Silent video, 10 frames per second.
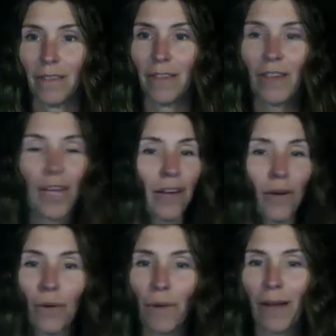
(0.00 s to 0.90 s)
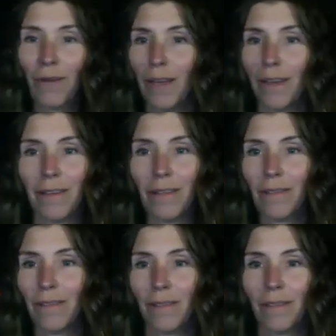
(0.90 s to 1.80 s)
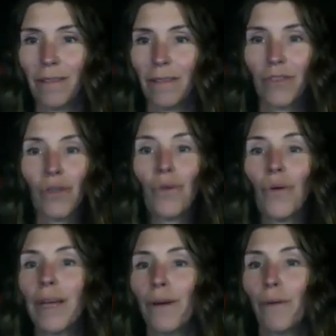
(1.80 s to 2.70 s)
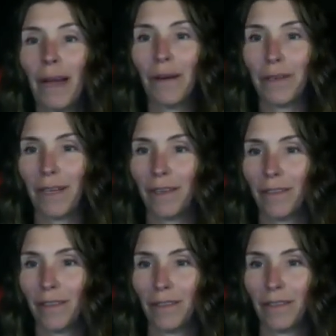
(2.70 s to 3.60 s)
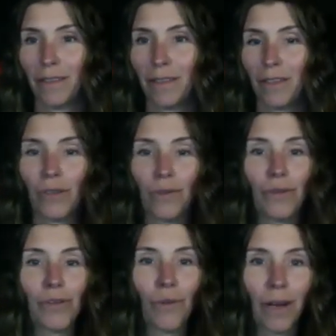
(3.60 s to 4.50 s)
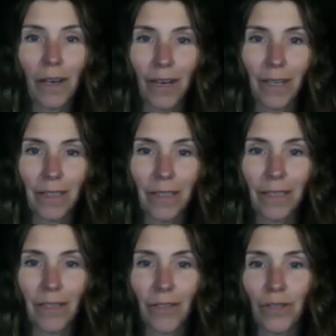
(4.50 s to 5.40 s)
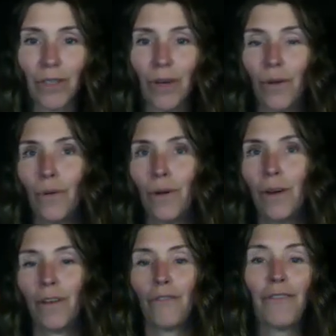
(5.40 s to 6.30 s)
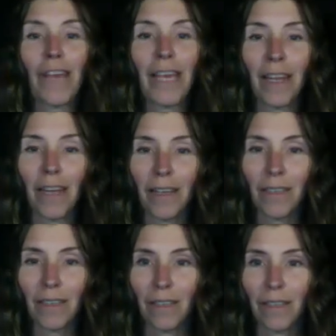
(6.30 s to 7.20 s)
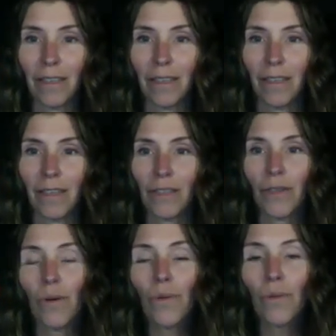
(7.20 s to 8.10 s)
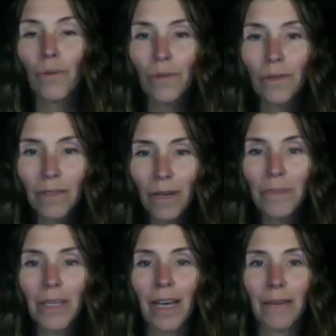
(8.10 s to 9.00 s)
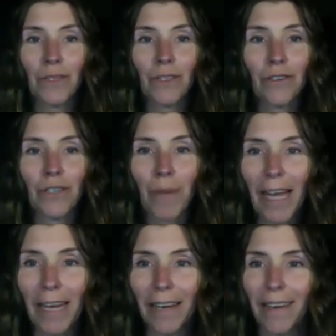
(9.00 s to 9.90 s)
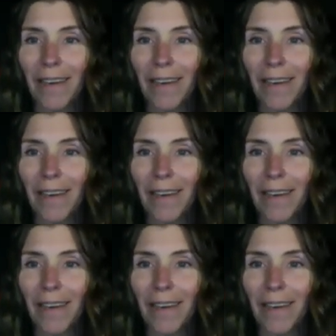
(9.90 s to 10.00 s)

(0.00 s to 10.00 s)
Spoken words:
You can't go around it. There's no going around it. There's no shortcuts. There's no faking it. So sometimes there's pain.